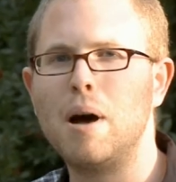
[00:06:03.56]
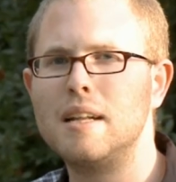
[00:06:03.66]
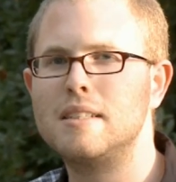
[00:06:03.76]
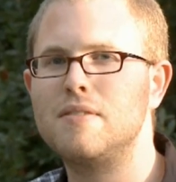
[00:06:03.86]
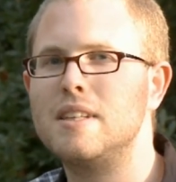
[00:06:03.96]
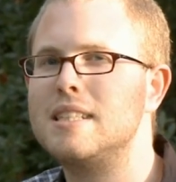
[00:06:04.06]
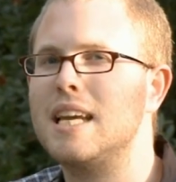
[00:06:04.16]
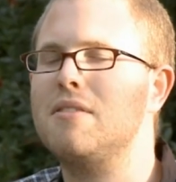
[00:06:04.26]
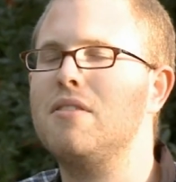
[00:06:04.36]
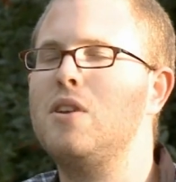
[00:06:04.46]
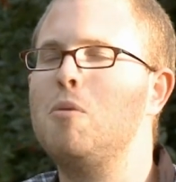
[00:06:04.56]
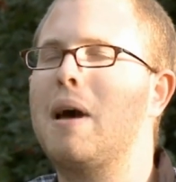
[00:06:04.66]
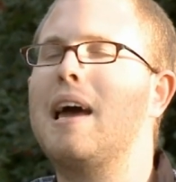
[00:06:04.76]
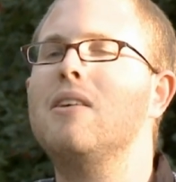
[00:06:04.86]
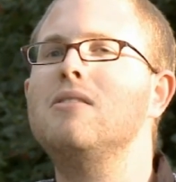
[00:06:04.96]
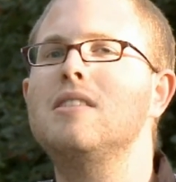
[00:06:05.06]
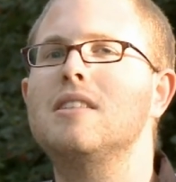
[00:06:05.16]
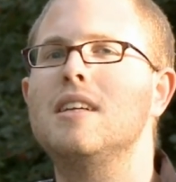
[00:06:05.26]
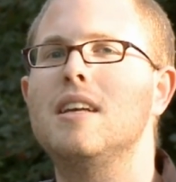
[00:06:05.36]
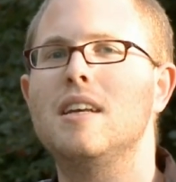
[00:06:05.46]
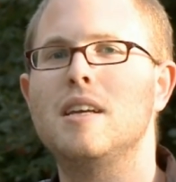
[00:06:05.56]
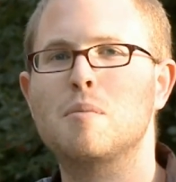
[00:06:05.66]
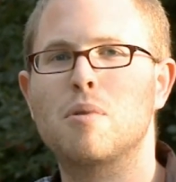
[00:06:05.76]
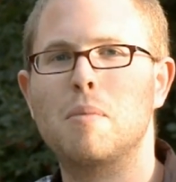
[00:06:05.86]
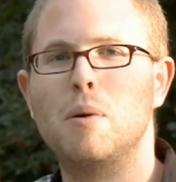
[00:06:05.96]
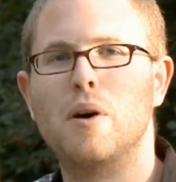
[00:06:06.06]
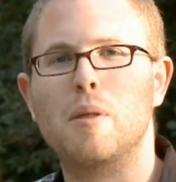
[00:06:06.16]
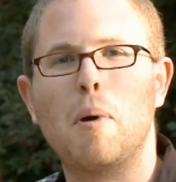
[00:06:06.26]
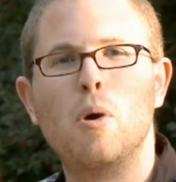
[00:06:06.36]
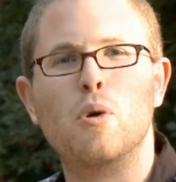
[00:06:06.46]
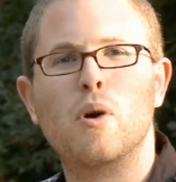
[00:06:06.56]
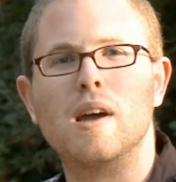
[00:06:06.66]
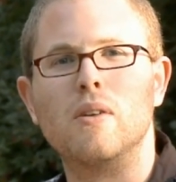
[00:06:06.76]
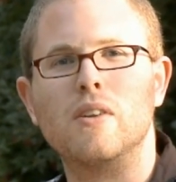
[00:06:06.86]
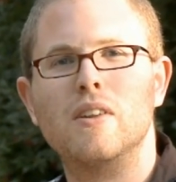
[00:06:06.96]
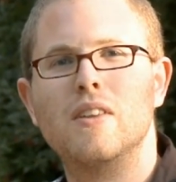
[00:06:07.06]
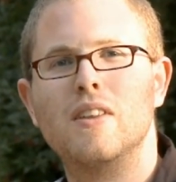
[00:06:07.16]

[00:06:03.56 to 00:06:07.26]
but for the sake of a few pounds, it's probably worth a poke around.